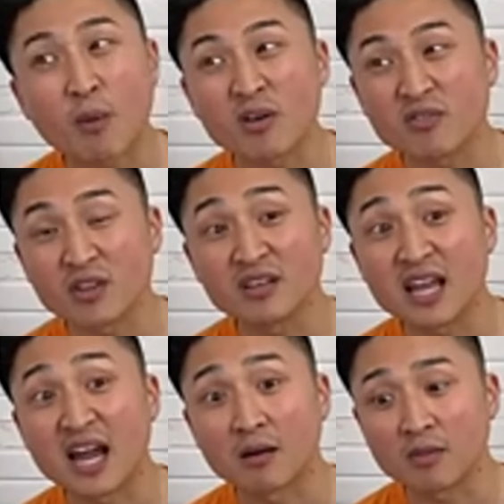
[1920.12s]
the
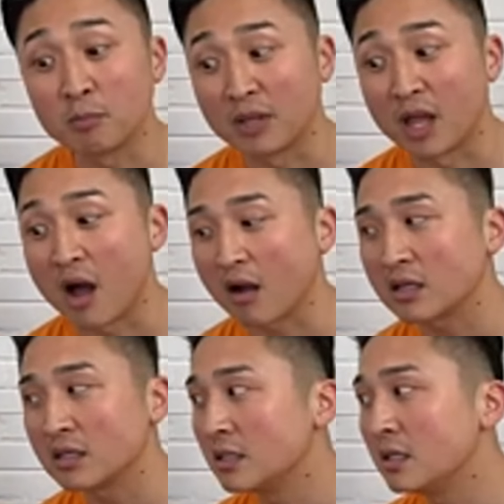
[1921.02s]
block
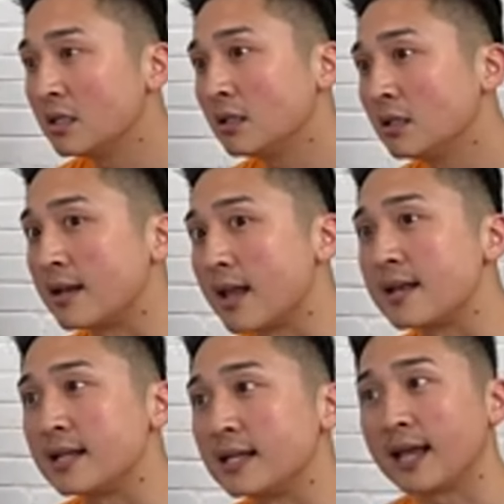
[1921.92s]
and
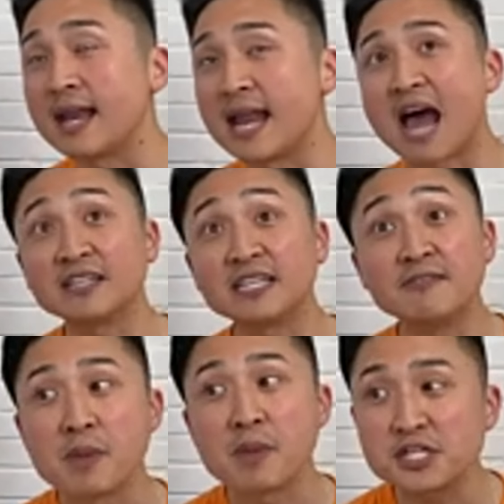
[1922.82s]
having information at
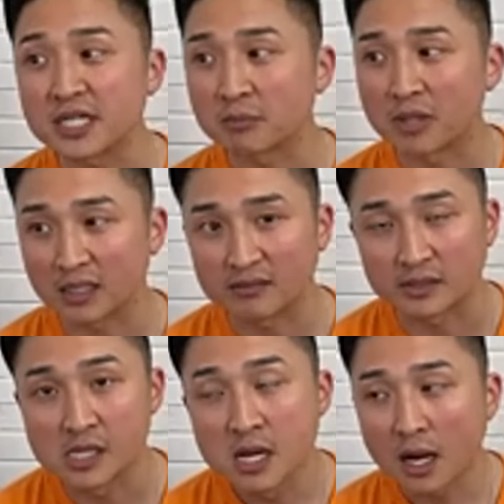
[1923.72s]
the block level.
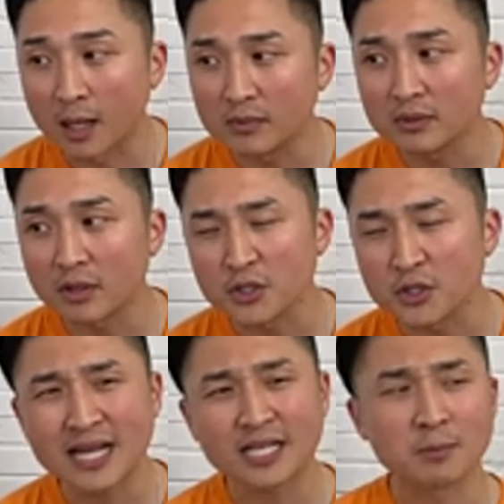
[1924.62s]
Are you an
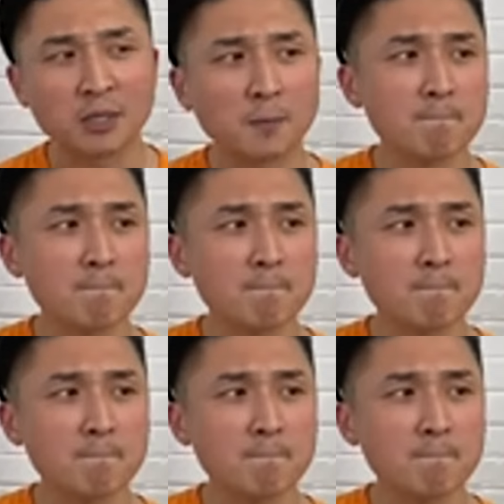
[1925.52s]
academic?